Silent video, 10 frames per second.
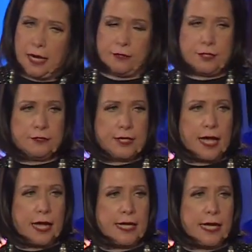Since they
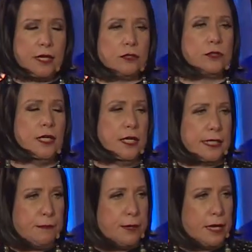got healed,
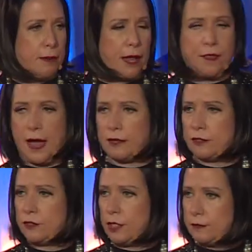they've been in about
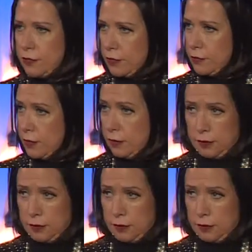1,000 services.